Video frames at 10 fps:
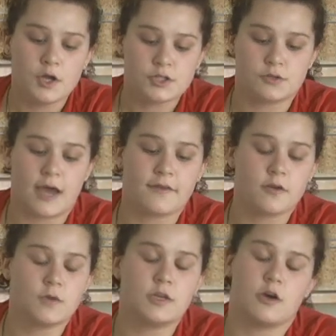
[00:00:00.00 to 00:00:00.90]
So now
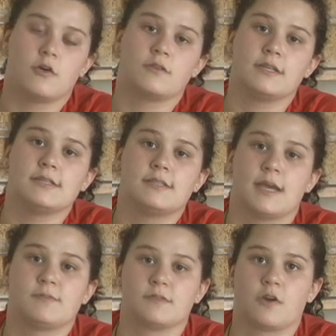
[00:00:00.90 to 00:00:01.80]
that we know these
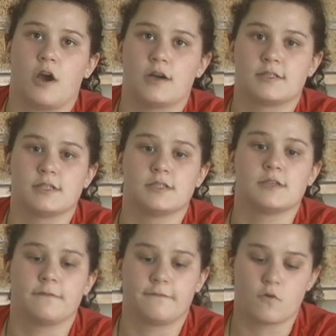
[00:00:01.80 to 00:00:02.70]
types of
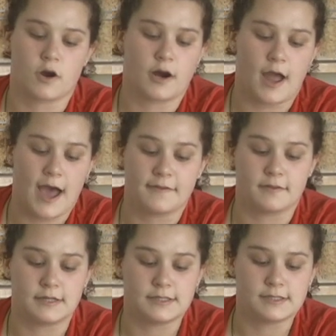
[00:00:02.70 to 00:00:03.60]
causes for
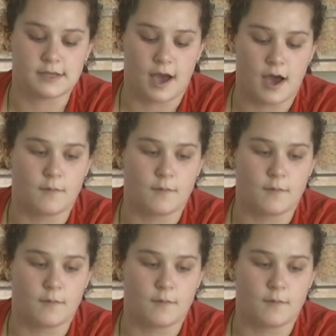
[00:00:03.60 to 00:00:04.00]
athletes,